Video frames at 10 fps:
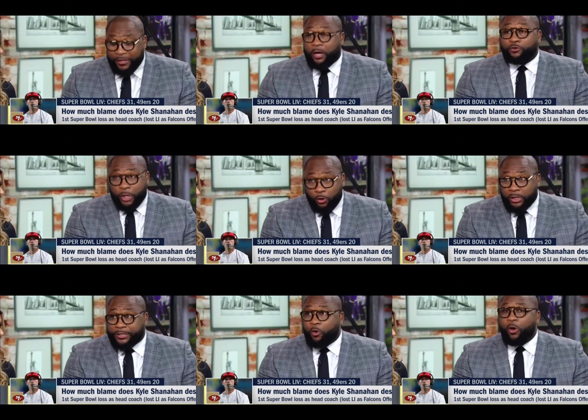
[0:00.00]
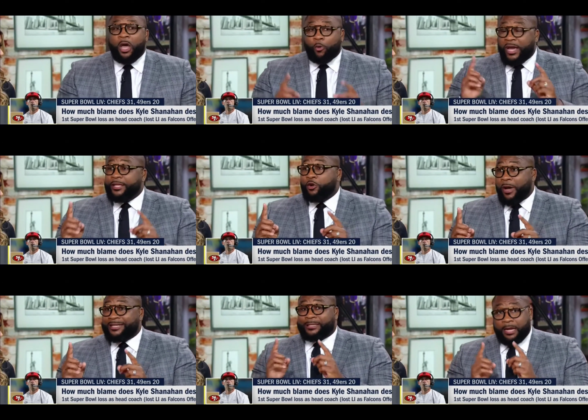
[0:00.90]
to have to go toe-to-toe. We
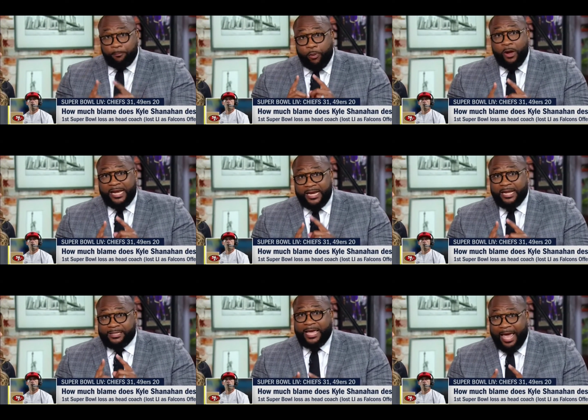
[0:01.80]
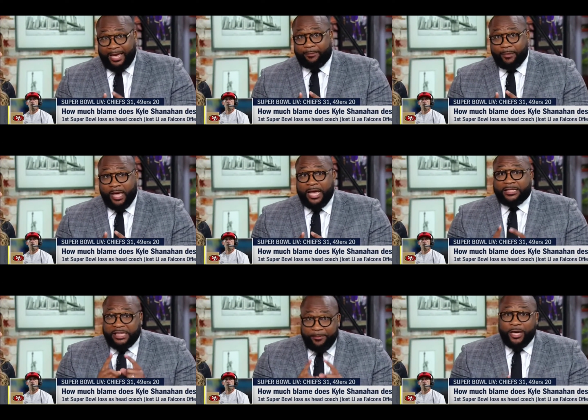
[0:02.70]
knew at some point in this game,
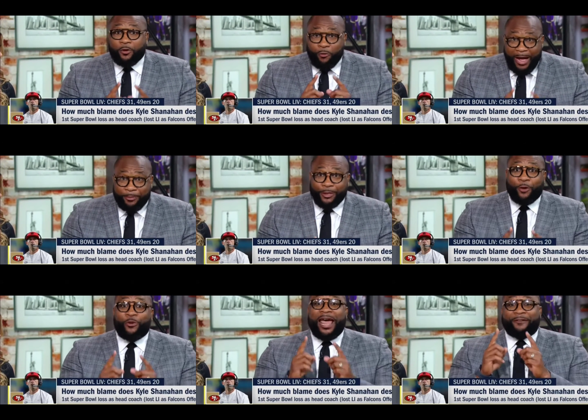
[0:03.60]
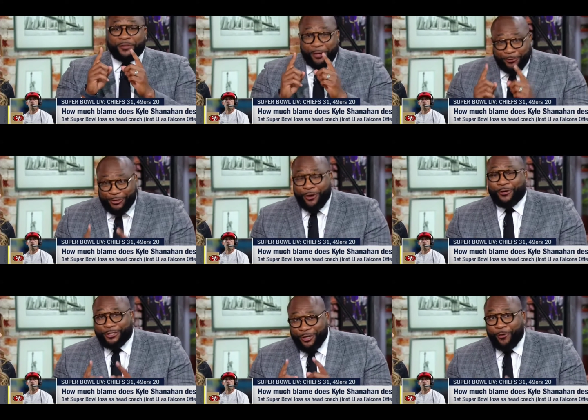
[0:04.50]
Jimmy Garoppolo would have to go
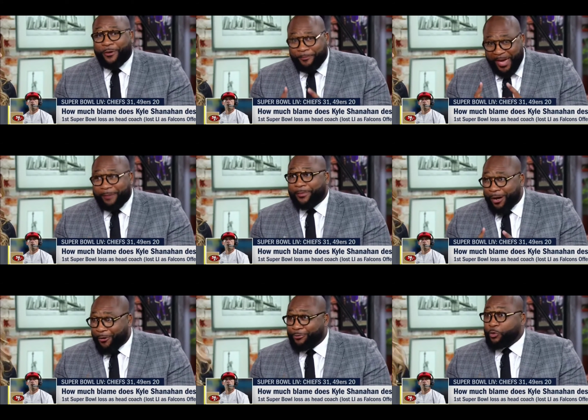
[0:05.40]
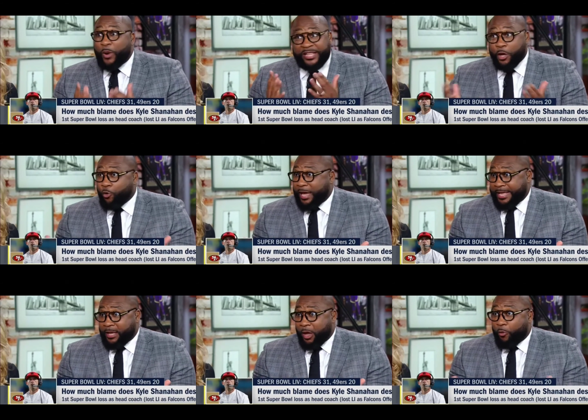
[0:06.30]
toe-to-toe with Pat Mahomes. We
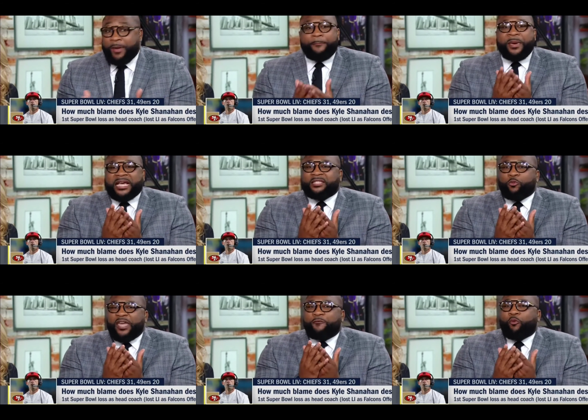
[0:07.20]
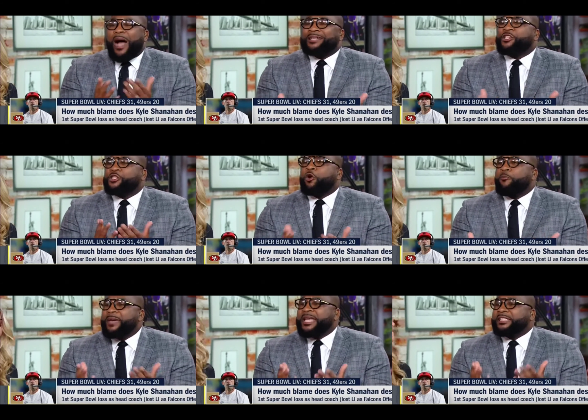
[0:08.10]
knew it because we've watched
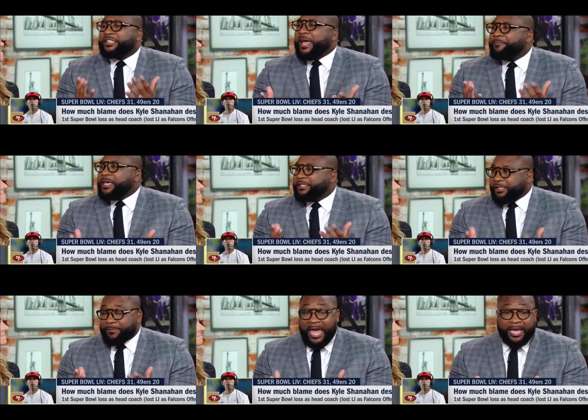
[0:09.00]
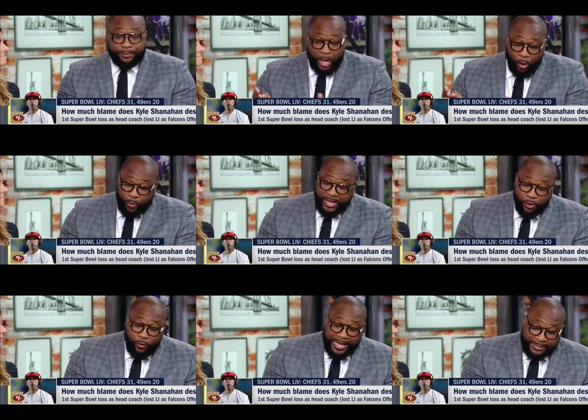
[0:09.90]
so many championship games.
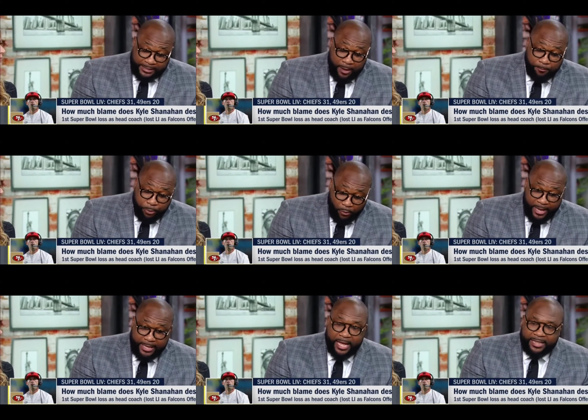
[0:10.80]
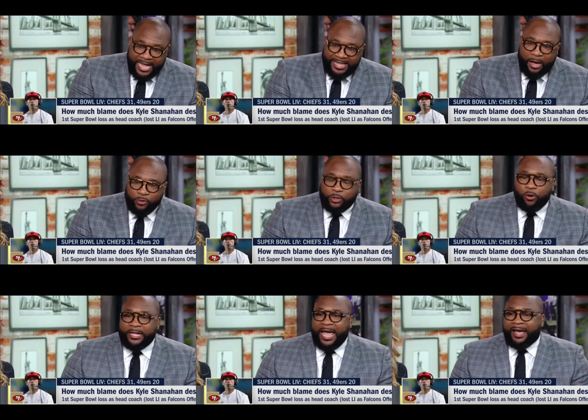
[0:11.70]
We knew at some point that
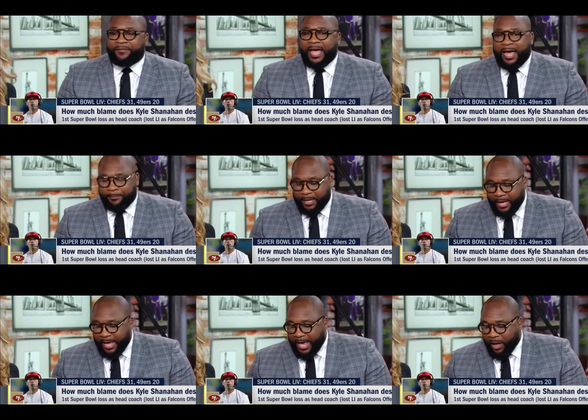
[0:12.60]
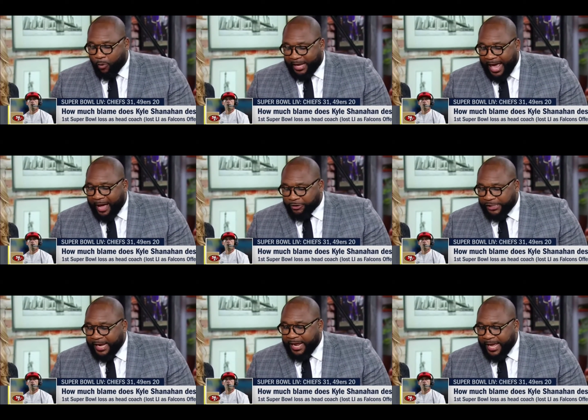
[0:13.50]
was going to have to happen. And what
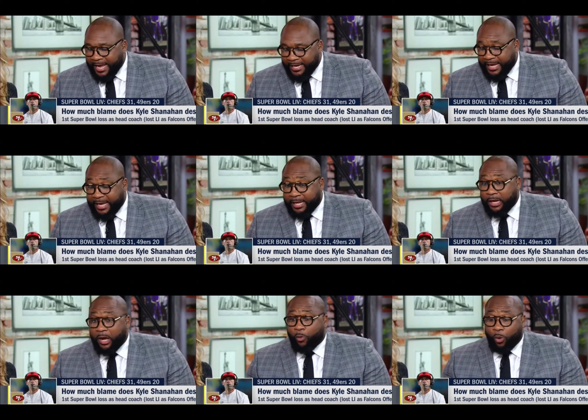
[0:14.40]
Kyle Shanahan did